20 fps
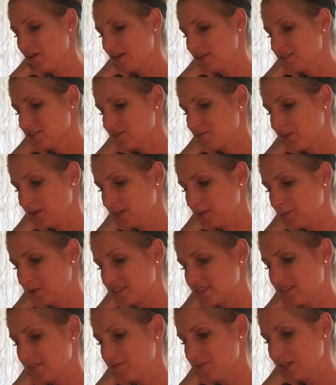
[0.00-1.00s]
it's funny
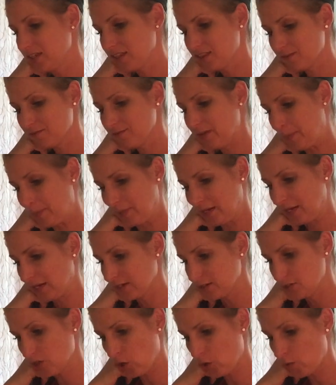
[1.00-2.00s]
because I feel like the feminine
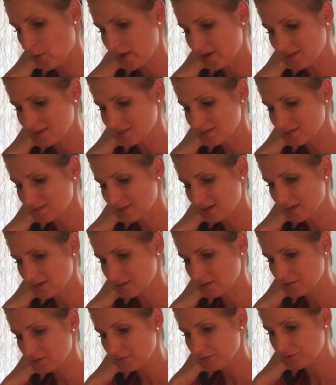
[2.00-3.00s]
is always
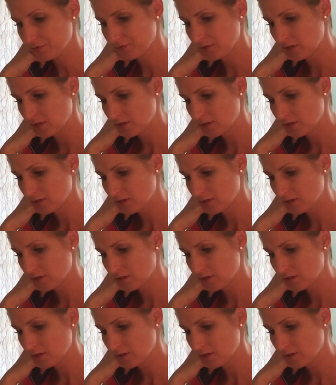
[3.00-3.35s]
kind of